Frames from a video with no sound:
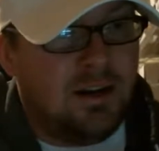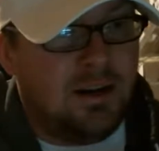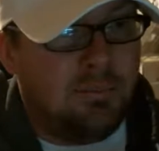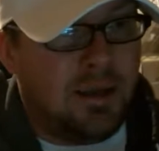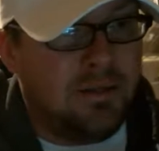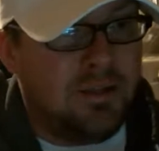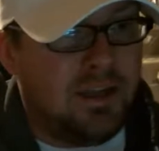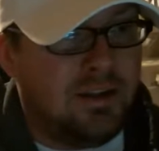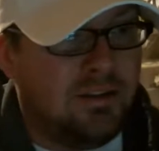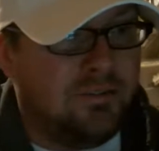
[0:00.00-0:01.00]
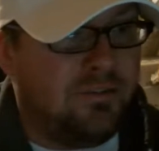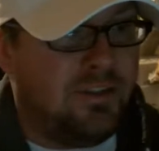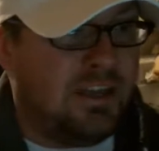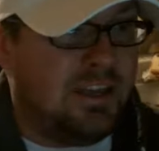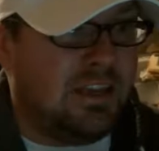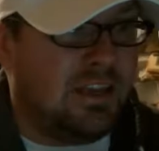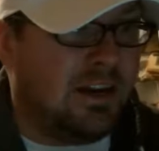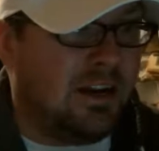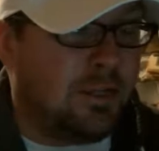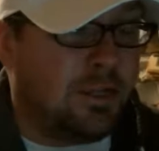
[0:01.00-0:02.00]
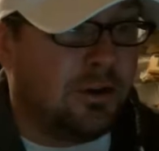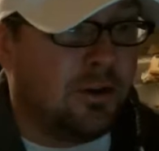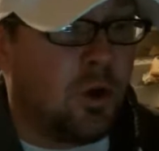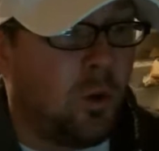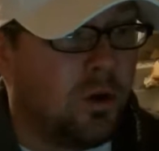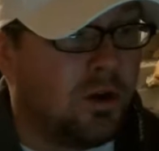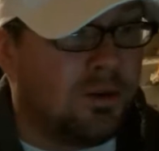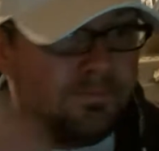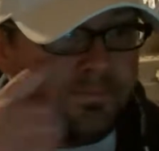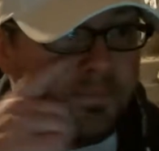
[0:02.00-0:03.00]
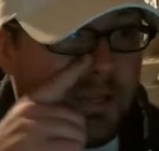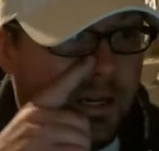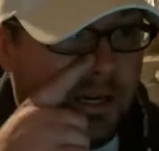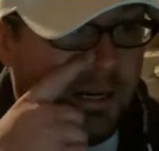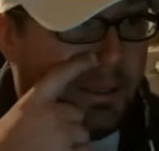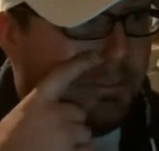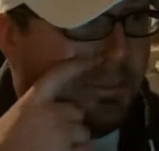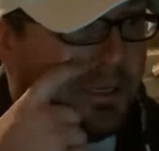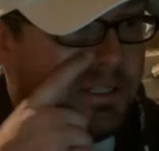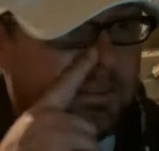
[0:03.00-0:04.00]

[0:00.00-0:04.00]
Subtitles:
by the end of the third quarter. But